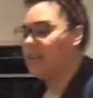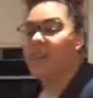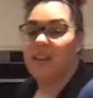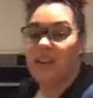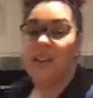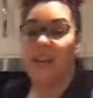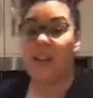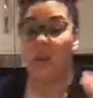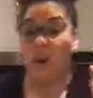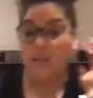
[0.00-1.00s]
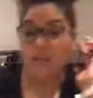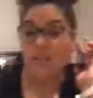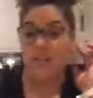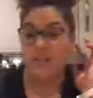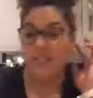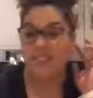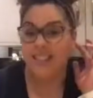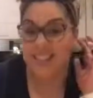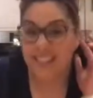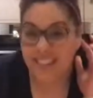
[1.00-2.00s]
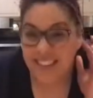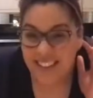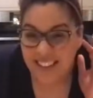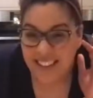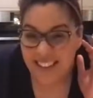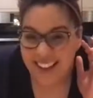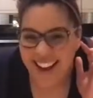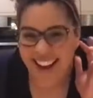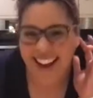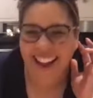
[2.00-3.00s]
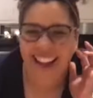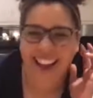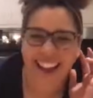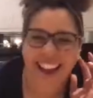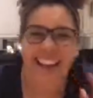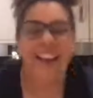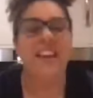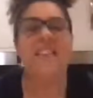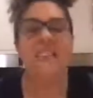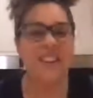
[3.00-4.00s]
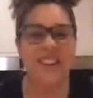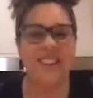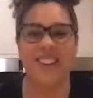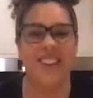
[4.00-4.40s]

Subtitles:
I'll let you off. For those,